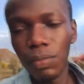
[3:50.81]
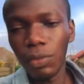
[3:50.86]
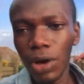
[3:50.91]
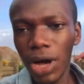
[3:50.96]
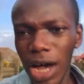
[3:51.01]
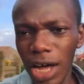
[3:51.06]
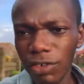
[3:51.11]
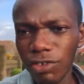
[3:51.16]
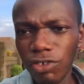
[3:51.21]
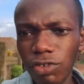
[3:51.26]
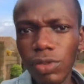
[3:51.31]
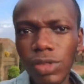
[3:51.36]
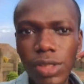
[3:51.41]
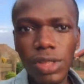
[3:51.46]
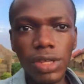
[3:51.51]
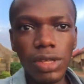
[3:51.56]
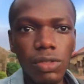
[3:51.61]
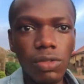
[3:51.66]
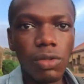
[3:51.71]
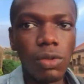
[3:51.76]
But how do you
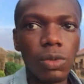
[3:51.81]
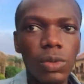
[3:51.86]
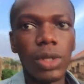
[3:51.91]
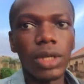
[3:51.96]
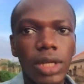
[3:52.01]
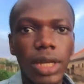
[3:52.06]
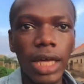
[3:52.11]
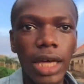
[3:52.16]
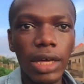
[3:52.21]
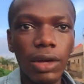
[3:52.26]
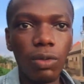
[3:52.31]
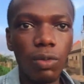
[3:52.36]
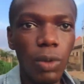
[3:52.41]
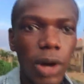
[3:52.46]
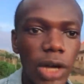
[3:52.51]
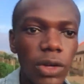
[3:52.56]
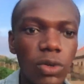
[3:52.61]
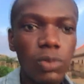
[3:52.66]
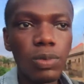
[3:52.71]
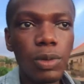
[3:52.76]
stick to it? Like,
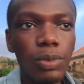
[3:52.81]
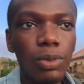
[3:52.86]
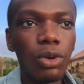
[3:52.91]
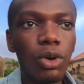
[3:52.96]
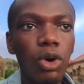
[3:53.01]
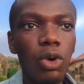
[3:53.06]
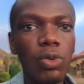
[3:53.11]
why do people